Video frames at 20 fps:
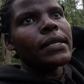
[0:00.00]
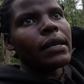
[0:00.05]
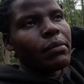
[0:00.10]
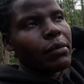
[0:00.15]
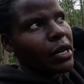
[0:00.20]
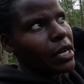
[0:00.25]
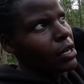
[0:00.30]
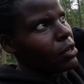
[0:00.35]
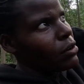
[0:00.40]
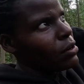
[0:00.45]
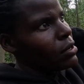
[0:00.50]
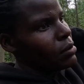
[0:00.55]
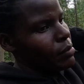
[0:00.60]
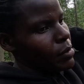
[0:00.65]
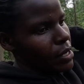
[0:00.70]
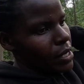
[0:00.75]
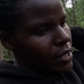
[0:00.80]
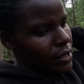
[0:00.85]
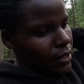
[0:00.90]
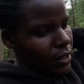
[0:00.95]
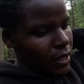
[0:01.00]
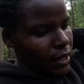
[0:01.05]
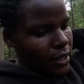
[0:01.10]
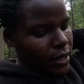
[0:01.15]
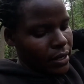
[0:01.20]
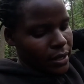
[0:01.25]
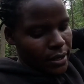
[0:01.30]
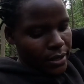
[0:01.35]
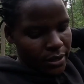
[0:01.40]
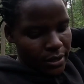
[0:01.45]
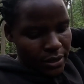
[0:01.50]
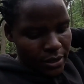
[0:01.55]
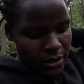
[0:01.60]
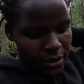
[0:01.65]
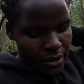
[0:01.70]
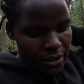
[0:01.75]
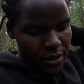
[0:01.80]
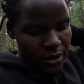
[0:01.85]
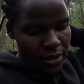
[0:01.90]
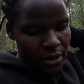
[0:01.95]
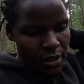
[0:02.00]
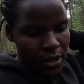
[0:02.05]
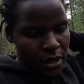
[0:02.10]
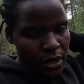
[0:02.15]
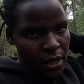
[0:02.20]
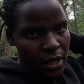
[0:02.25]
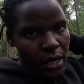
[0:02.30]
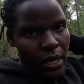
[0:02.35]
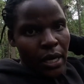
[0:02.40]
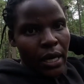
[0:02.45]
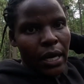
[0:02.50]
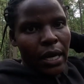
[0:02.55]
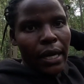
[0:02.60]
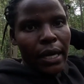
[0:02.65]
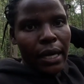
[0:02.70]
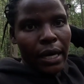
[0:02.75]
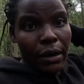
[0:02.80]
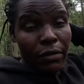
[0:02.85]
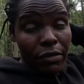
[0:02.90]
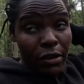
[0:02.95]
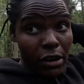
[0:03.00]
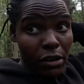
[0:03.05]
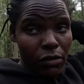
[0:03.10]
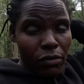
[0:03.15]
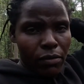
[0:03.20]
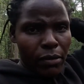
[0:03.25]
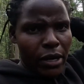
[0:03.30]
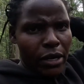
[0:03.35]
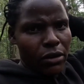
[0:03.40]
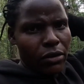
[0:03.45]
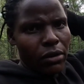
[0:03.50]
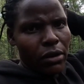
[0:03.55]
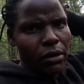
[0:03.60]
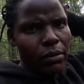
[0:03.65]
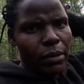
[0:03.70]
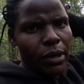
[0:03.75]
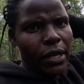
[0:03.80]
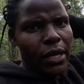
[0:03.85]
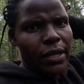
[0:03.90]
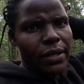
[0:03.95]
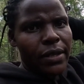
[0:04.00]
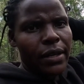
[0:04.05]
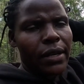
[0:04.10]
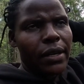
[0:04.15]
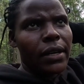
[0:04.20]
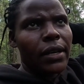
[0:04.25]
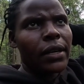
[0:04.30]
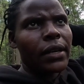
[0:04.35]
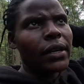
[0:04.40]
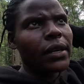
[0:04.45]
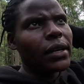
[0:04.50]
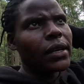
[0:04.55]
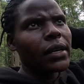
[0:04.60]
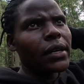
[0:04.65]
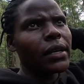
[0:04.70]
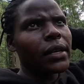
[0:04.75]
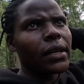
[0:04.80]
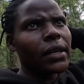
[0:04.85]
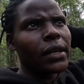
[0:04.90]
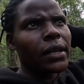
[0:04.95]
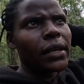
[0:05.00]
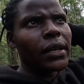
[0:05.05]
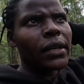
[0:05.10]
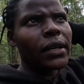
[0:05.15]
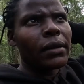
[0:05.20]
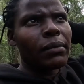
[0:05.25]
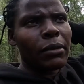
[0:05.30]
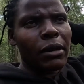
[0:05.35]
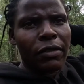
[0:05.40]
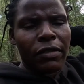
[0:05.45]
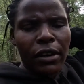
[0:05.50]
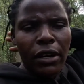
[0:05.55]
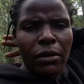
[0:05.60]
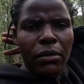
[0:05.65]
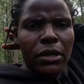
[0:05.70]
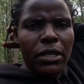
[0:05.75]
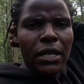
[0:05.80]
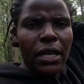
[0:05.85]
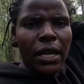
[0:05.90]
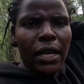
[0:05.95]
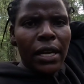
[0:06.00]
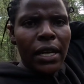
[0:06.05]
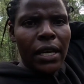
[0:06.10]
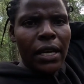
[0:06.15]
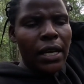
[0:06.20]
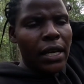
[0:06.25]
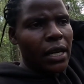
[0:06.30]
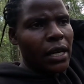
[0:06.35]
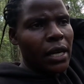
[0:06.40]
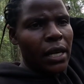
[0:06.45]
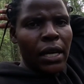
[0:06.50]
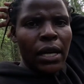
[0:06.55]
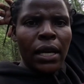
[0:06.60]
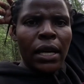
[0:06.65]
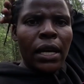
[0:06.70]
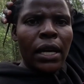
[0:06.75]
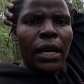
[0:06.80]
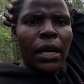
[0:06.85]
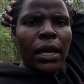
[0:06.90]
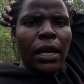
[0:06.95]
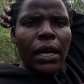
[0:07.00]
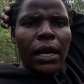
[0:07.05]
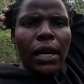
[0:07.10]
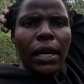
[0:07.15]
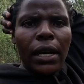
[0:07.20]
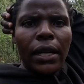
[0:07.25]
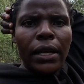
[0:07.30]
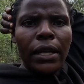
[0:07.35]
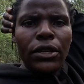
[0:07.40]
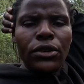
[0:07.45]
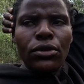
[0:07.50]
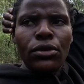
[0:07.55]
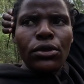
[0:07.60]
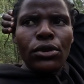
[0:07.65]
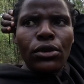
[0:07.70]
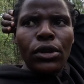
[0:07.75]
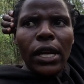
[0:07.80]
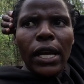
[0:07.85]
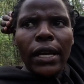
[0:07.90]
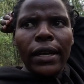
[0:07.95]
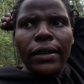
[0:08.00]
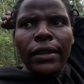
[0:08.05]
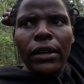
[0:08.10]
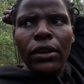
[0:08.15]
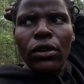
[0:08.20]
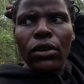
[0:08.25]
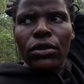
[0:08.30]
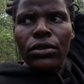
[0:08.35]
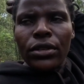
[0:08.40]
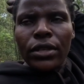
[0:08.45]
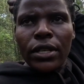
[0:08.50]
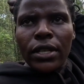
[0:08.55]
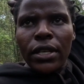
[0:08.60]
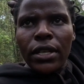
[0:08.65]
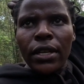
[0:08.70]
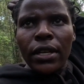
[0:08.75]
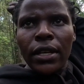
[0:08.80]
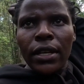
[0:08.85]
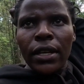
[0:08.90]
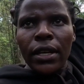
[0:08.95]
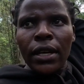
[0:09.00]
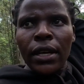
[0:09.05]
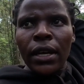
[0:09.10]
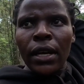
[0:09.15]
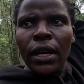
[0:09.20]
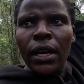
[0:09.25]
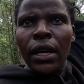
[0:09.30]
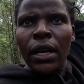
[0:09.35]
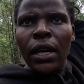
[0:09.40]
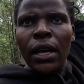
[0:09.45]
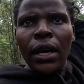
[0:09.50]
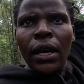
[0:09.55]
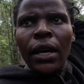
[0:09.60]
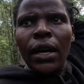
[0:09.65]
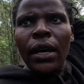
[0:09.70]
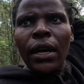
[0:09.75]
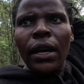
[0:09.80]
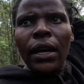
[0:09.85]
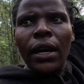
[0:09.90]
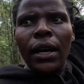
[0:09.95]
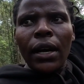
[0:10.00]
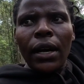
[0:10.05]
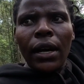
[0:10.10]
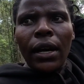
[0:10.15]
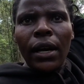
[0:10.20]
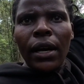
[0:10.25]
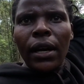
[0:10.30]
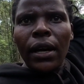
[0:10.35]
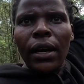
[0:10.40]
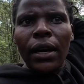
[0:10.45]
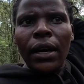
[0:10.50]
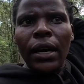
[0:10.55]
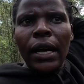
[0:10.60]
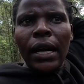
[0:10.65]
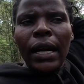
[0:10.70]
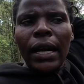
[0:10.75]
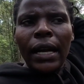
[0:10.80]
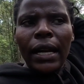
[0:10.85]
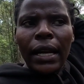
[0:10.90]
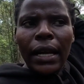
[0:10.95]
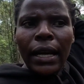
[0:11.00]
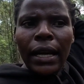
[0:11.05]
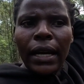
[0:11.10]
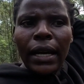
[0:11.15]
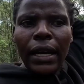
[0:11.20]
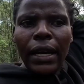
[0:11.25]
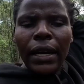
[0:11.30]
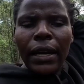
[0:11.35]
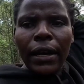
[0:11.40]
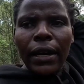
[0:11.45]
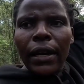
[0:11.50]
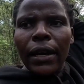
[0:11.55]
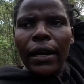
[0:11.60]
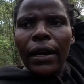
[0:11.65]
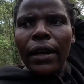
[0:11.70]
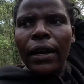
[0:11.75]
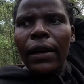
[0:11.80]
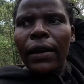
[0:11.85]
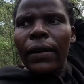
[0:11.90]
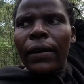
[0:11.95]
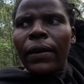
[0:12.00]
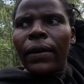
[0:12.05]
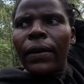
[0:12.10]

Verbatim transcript: someone called me yesterday. Yeah, a friend of mine called me yesterday, and uh, my friend was like, "I need to know like the cost, huh? Like uh,